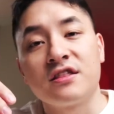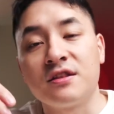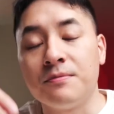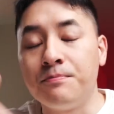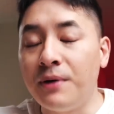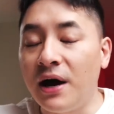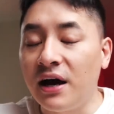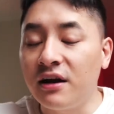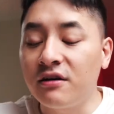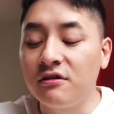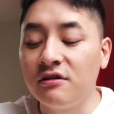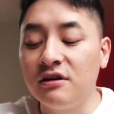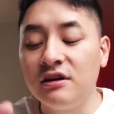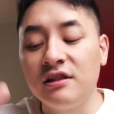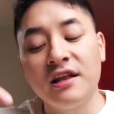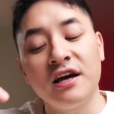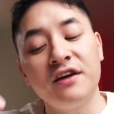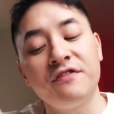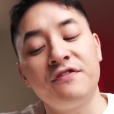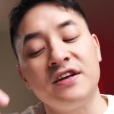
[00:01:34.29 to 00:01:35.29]
The battery
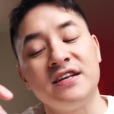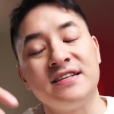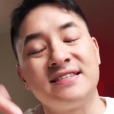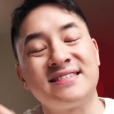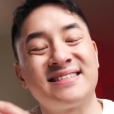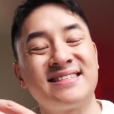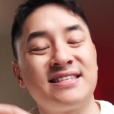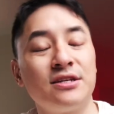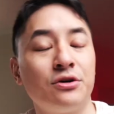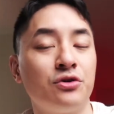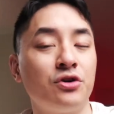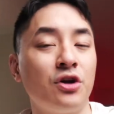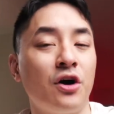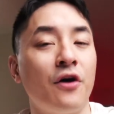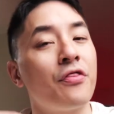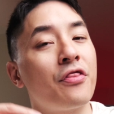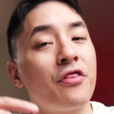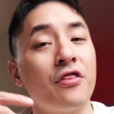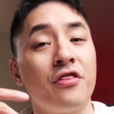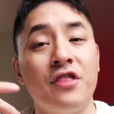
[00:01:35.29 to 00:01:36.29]
life is still
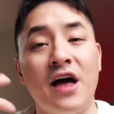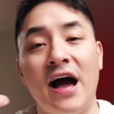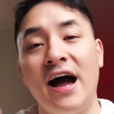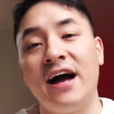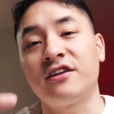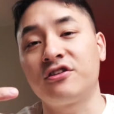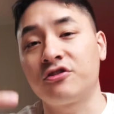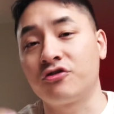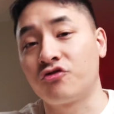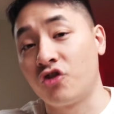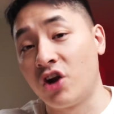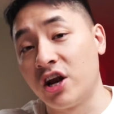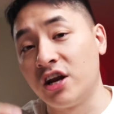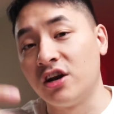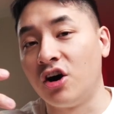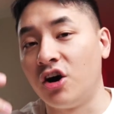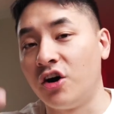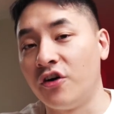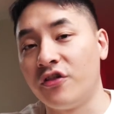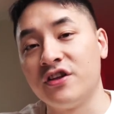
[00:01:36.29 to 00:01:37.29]
not that great
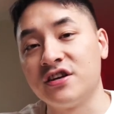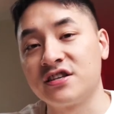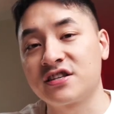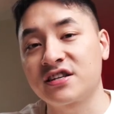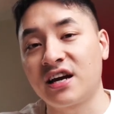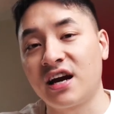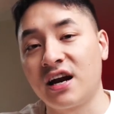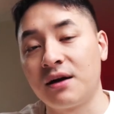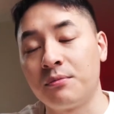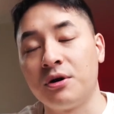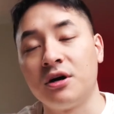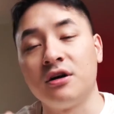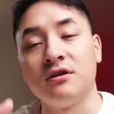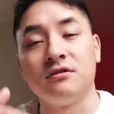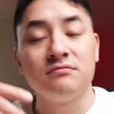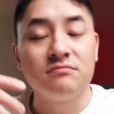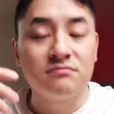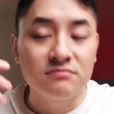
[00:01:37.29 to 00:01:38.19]
on this camera,